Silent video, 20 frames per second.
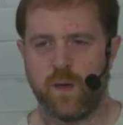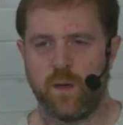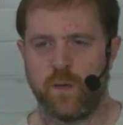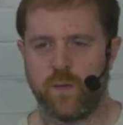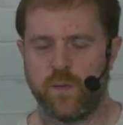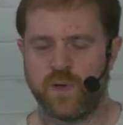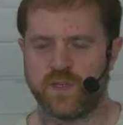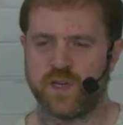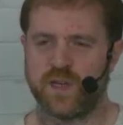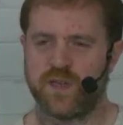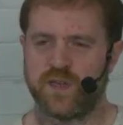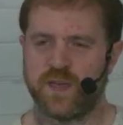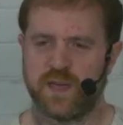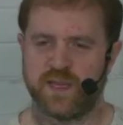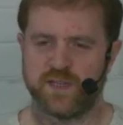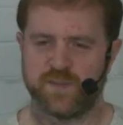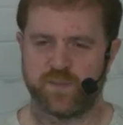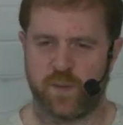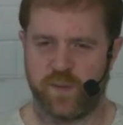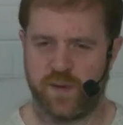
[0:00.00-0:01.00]
which I think
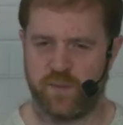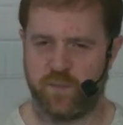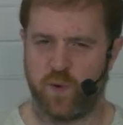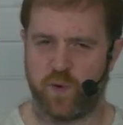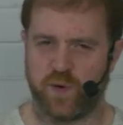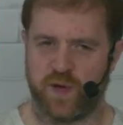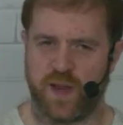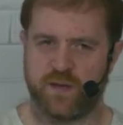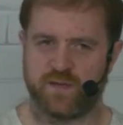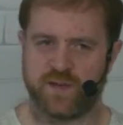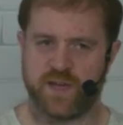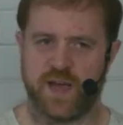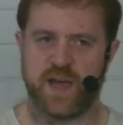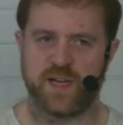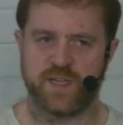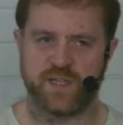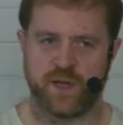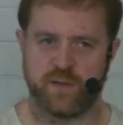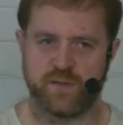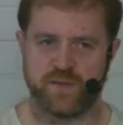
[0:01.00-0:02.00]
is probably more down to
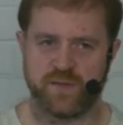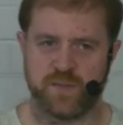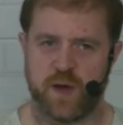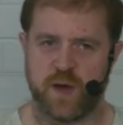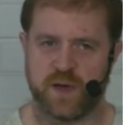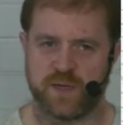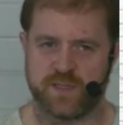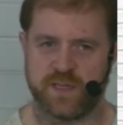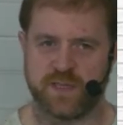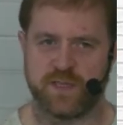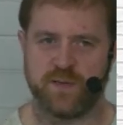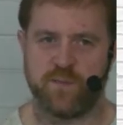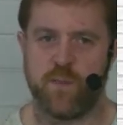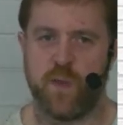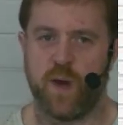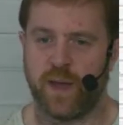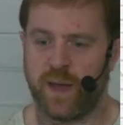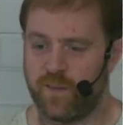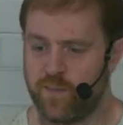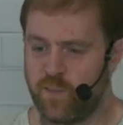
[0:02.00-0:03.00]
HashiCorp's marketing than
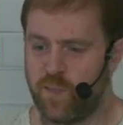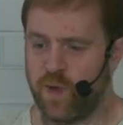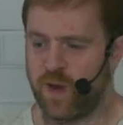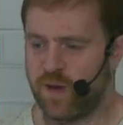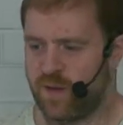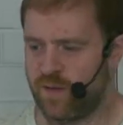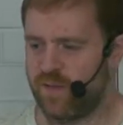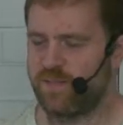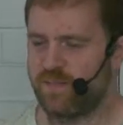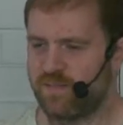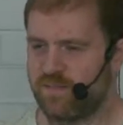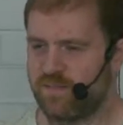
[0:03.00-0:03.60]
mine, but